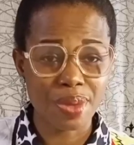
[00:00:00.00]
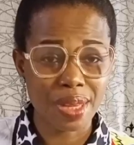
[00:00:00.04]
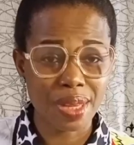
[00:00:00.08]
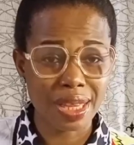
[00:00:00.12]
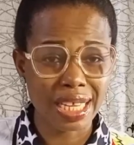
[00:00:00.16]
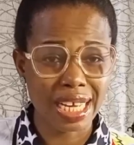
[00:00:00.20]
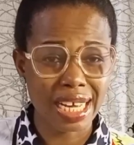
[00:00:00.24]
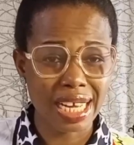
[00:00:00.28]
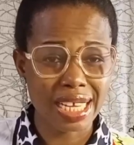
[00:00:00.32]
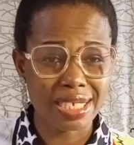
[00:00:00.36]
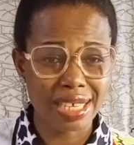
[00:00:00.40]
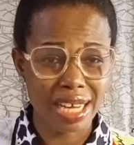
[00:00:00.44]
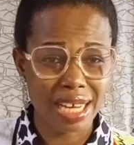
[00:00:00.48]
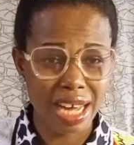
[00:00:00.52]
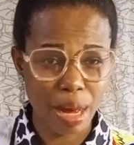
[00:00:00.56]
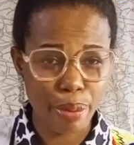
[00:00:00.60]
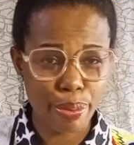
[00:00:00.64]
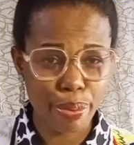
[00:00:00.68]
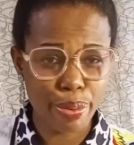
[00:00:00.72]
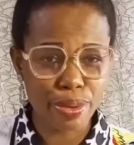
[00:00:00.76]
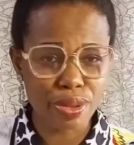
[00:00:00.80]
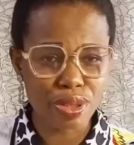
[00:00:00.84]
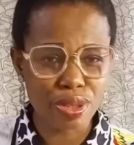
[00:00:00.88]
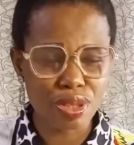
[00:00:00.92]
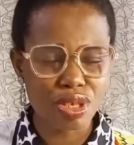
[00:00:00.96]
something that has
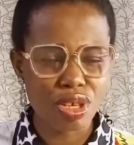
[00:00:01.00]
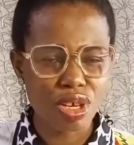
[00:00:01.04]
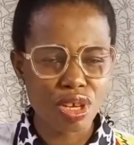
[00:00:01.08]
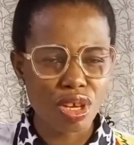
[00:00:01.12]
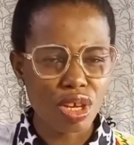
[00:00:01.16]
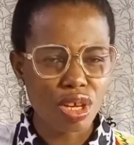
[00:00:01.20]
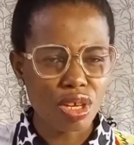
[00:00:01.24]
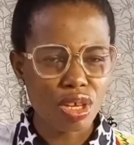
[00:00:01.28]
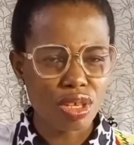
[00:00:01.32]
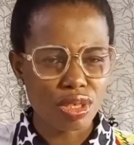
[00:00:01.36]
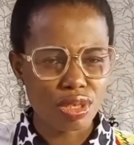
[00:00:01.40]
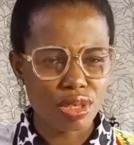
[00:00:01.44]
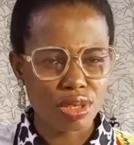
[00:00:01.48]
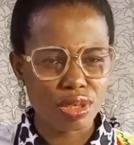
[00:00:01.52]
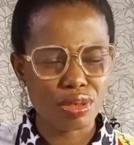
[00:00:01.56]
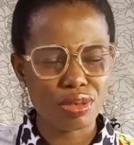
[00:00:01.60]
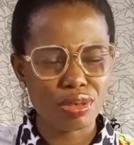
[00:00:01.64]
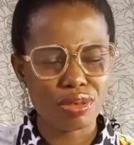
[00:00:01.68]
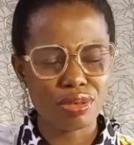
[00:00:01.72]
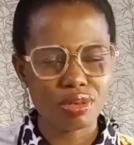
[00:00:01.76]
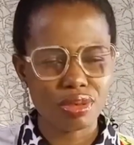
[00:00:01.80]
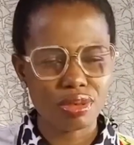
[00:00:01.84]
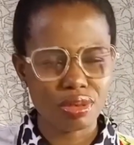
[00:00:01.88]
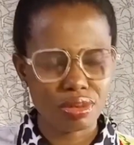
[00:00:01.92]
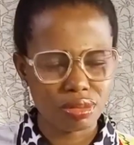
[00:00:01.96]
happened.
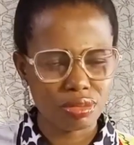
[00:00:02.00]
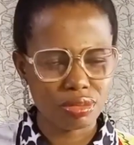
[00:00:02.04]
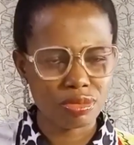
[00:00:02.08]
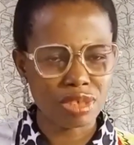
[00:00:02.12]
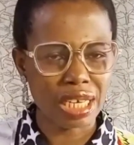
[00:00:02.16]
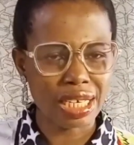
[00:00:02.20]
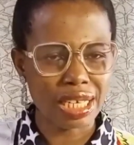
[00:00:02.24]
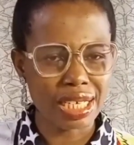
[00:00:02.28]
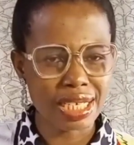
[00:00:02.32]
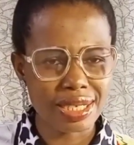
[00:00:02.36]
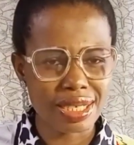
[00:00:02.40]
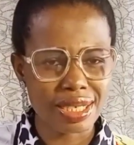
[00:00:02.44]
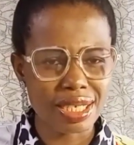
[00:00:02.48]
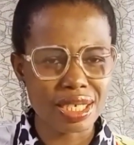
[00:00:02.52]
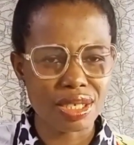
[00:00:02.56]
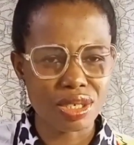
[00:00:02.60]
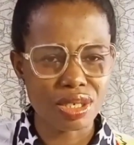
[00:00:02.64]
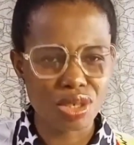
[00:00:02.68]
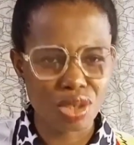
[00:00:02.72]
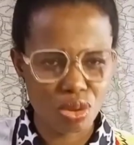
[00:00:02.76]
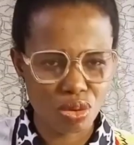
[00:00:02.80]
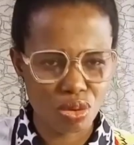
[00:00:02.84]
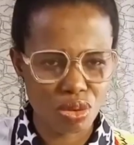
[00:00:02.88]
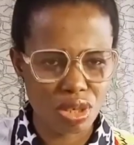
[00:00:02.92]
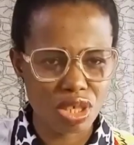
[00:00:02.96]
Realistic
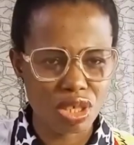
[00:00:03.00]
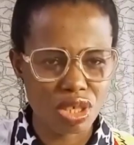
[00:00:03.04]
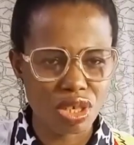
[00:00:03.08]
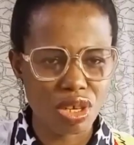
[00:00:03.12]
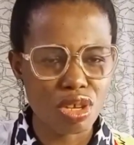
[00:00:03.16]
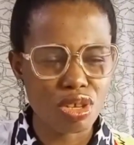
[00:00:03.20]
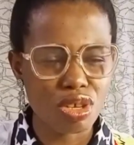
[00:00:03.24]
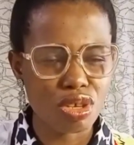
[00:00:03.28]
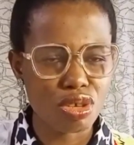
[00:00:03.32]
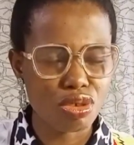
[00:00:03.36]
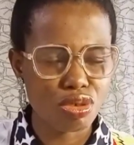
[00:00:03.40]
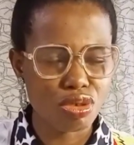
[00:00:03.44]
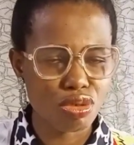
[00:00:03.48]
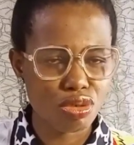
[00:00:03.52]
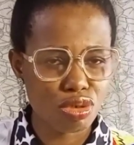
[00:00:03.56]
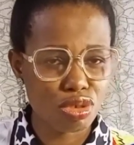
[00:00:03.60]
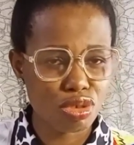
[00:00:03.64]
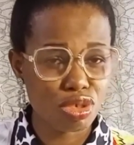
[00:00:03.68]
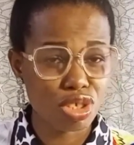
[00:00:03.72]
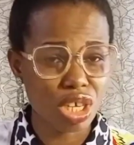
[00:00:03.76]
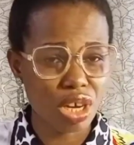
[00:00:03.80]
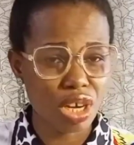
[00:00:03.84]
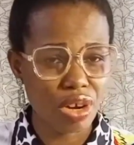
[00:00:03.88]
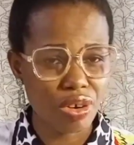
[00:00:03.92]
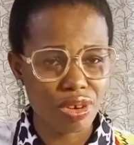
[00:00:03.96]
situations you
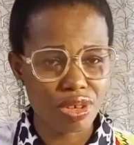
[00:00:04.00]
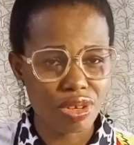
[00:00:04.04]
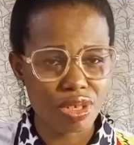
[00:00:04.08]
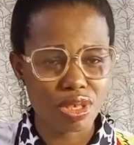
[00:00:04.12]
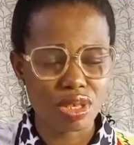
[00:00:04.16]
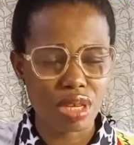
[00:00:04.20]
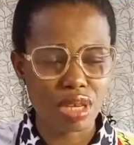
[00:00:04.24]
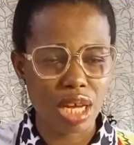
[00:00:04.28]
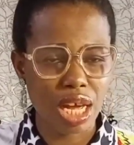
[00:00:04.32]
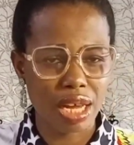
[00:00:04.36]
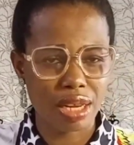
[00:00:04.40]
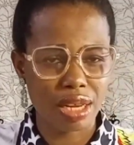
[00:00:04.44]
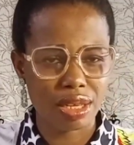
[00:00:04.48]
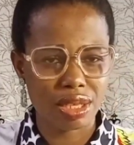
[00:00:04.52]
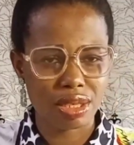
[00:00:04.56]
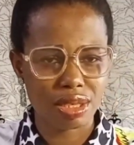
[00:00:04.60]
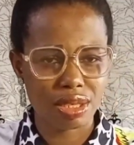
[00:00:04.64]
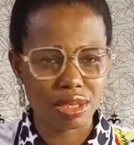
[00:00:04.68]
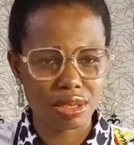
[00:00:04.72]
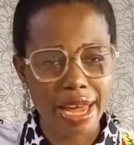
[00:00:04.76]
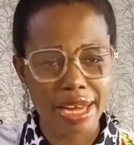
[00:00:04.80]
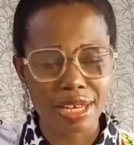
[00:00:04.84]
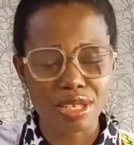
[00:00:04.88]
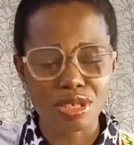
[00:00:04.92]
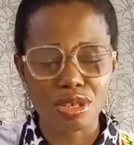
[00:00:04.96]
use gerunds,
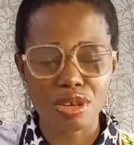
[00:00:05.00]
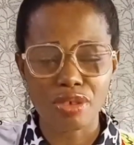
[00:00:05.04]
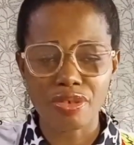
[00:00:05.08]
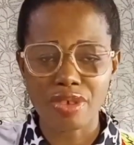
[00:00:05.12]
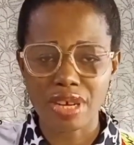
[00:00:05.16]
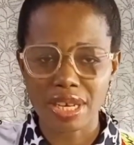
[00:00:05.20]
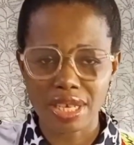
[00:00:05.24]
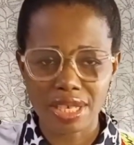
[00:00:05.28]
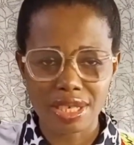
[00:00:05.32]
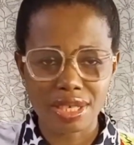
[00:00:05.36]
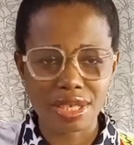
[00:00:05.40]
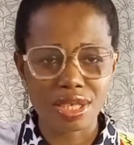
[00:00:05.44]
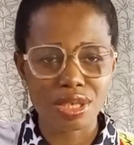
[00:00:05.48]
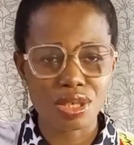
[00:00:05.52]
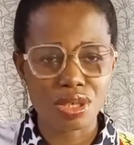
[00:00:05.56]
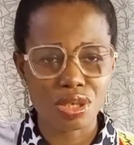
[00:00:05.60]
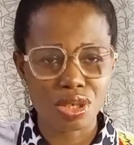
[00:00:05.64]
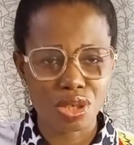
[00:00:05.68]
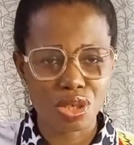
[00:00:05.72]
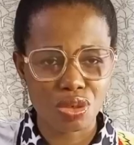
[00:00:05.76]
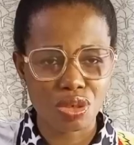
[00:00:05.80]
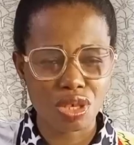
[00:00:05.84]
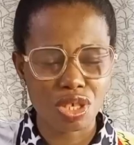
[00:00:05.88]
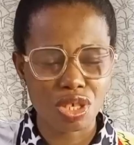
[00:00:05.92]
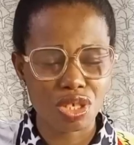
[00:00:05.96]
and unrealistic
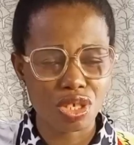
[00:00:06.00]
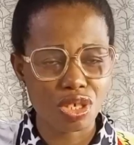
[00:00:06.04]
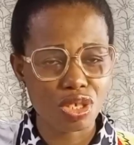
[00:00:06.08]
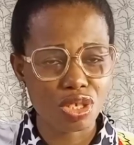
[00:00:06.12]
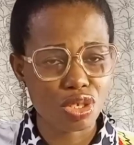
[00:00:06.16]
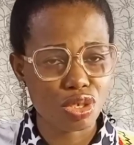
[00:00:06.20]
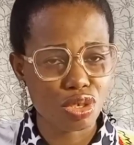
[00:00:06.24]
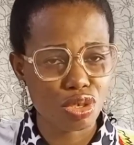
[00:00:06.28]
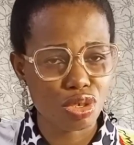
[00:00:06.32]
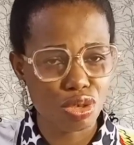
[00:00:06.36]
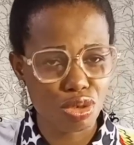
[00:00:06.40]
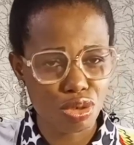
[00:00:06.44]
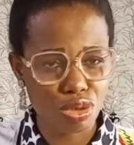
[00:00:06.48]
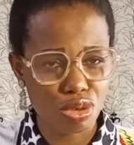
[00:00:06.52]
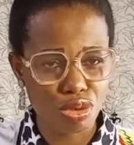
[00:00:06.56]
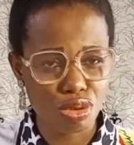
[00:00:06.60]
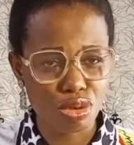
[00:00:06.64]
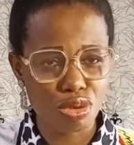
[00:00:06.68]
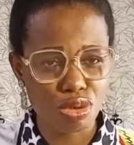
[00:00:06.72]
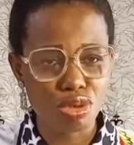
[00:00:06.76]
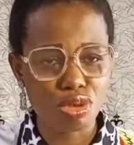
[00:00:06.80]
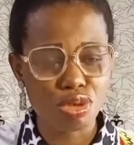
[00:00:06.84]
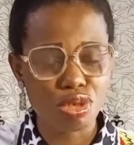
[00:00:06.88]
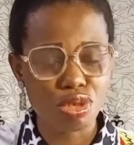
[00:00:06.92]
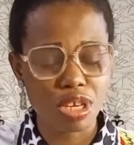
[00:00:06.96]
situations you
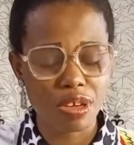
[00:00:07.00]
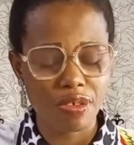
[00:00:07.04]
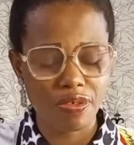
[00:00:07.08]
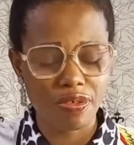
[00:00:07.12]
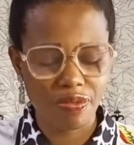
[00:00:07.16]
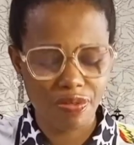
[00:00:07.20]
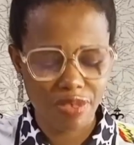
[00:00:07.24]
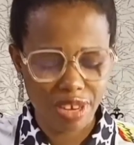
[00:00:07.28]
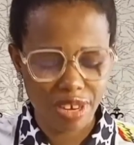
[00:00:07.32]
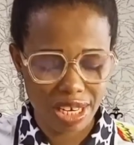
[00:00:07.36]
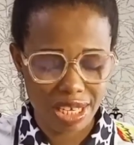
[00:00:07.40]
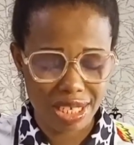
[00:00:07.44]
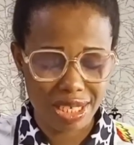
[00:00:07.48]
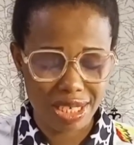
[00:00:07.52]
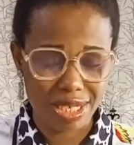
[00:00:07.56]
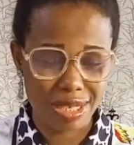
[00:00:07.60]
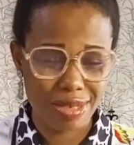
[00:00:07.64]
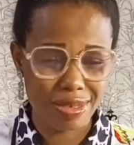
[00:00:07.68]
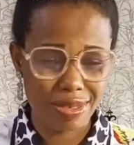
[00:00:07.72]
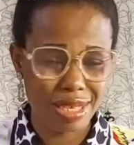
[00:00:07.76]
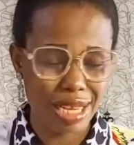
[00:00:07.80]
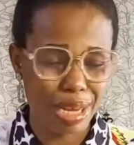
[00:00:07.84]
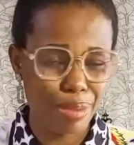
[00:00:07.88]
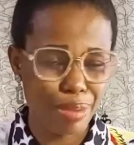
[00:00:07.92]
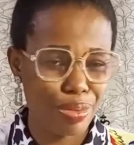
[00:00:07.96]
use
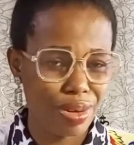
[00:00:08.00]
infinitives.